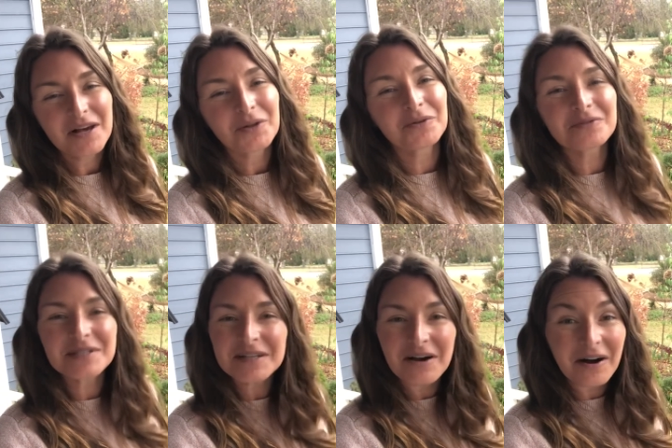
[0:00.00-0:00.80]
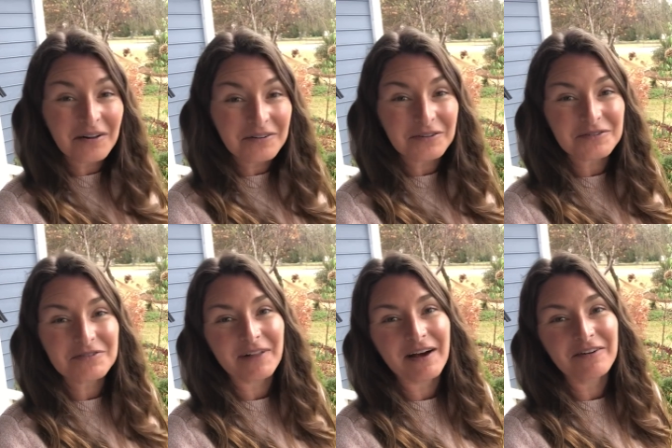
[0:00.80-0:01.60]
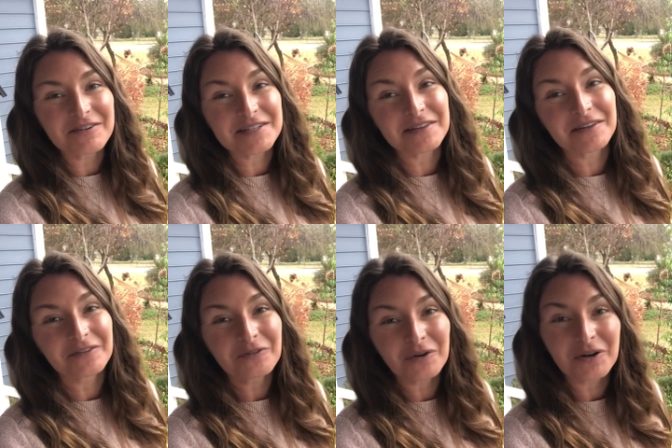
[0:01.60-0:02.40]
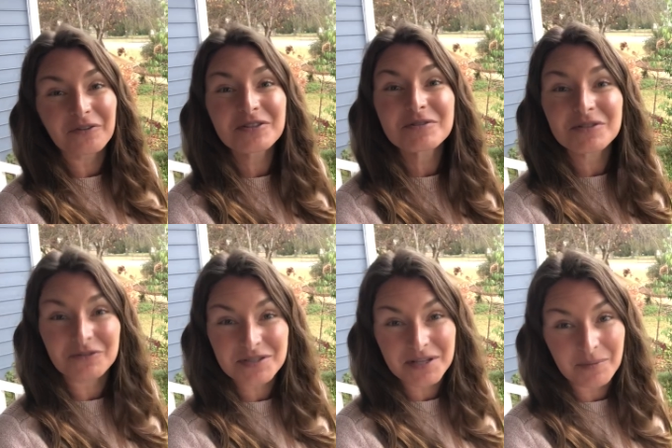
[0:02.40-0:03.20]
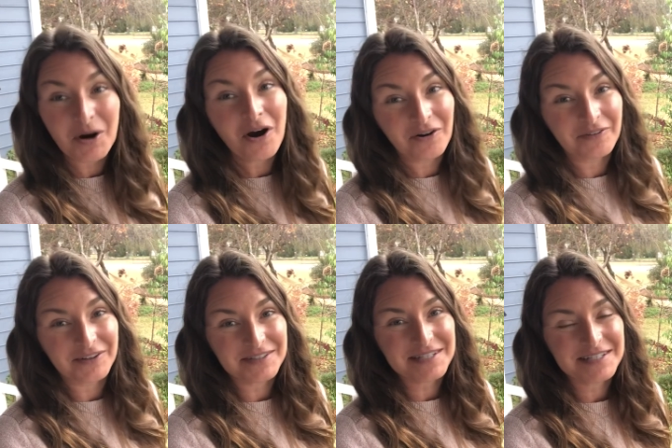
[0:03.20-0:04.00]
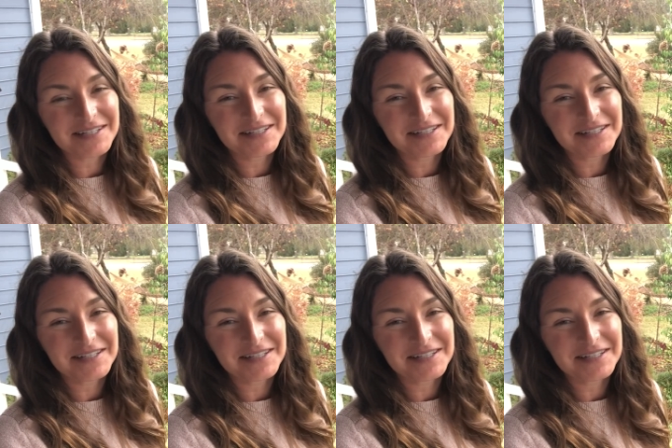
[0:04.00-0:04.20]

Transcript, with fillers: losing all of those flowers and therefore your, your summer harvest.